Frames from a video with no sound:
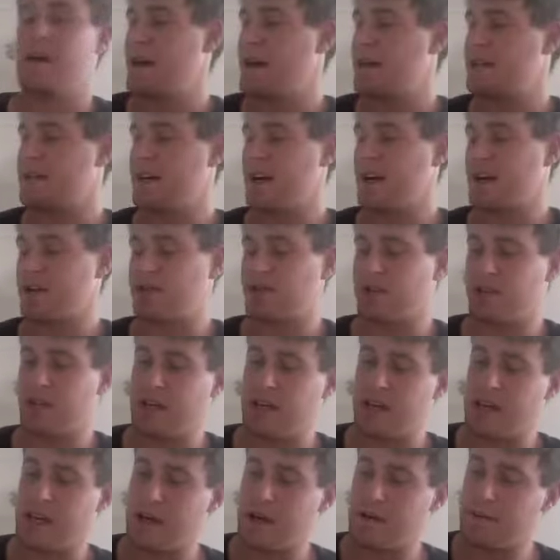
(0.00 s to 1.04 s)
It's
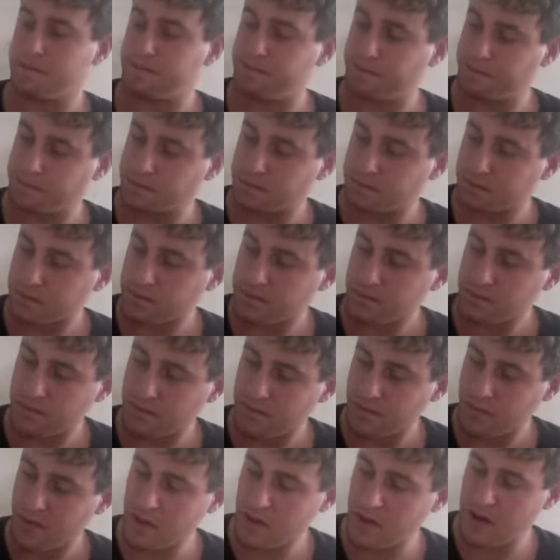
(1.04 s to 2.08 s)
actually
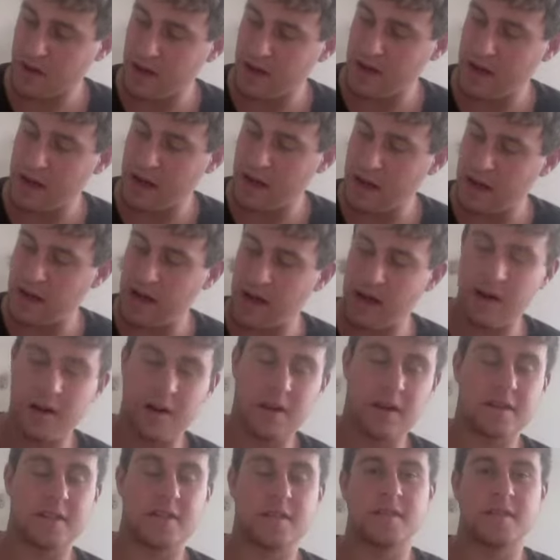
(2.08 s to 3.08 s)
our